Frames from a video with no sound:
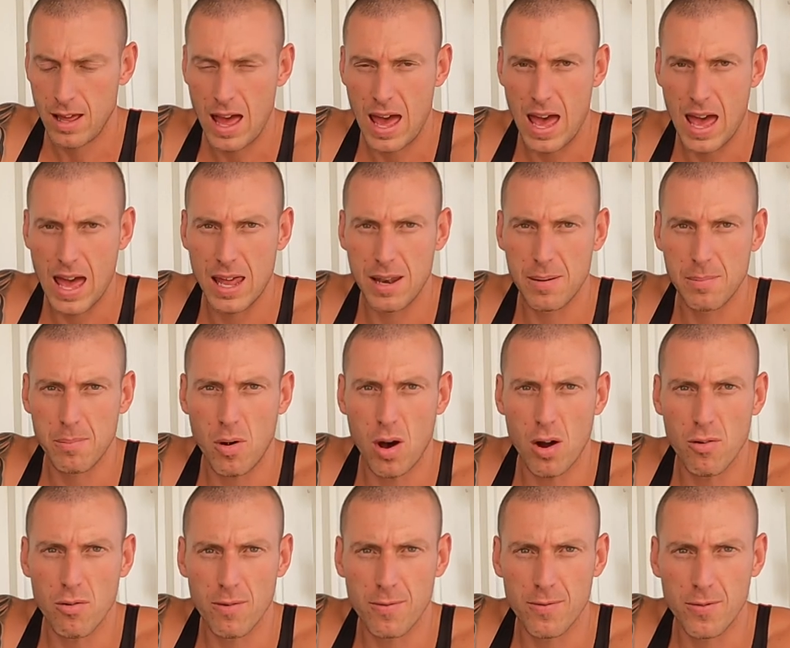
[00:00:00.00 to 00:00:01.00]
and
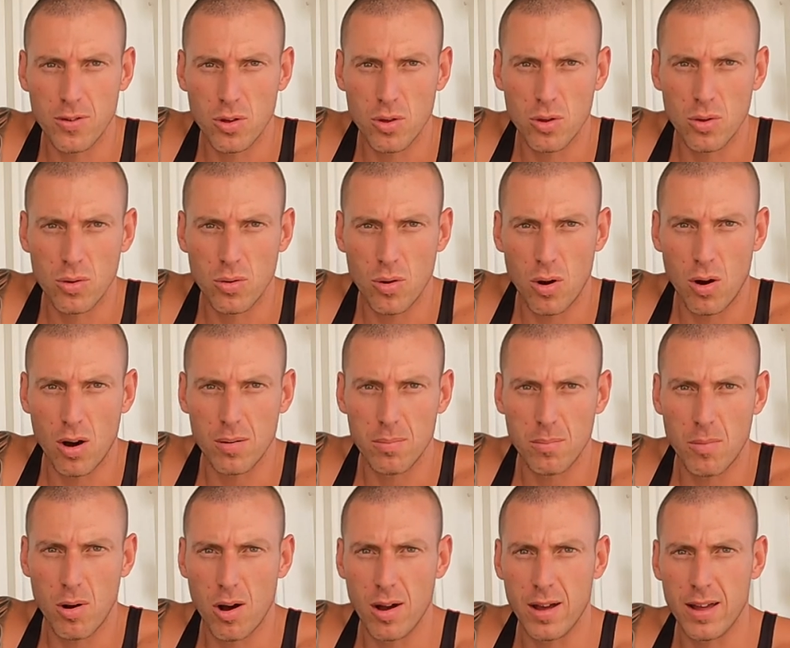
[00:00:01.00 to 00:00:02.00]
my review on
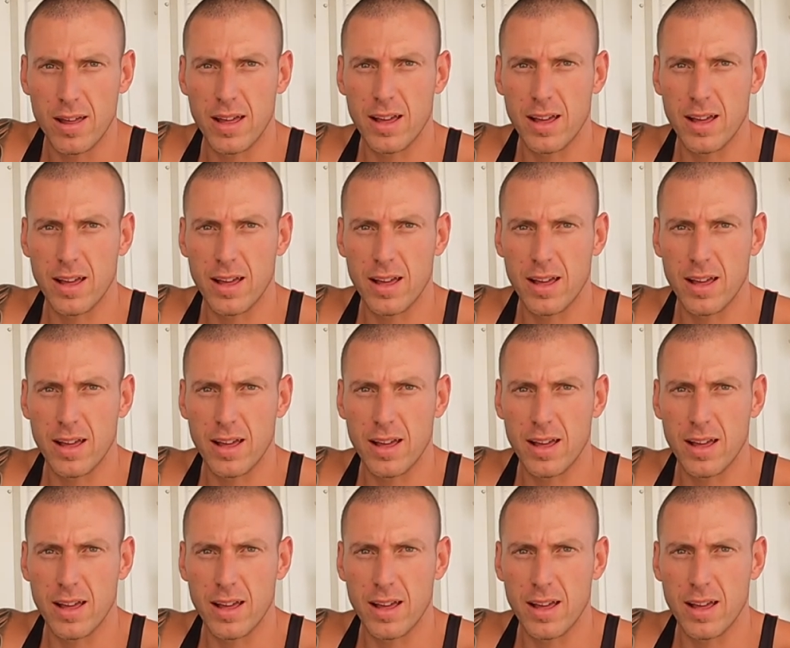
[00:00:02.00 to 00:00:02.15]
my